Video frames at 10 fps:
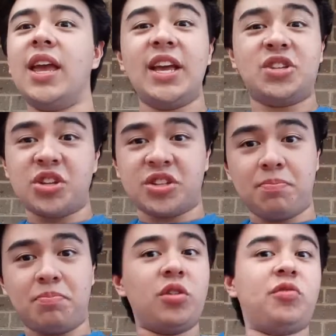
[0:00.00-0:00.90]
it's just a
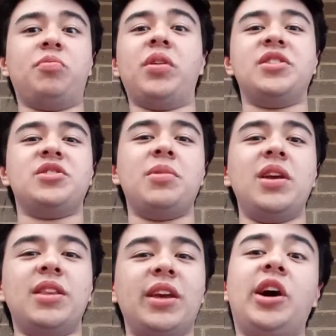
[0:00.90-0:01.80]
beautiful place to be
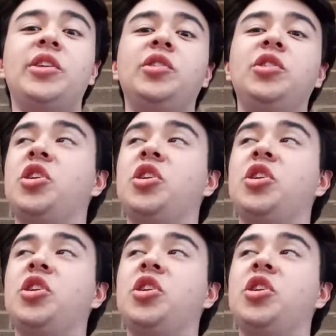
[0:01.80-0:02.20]
in the garden.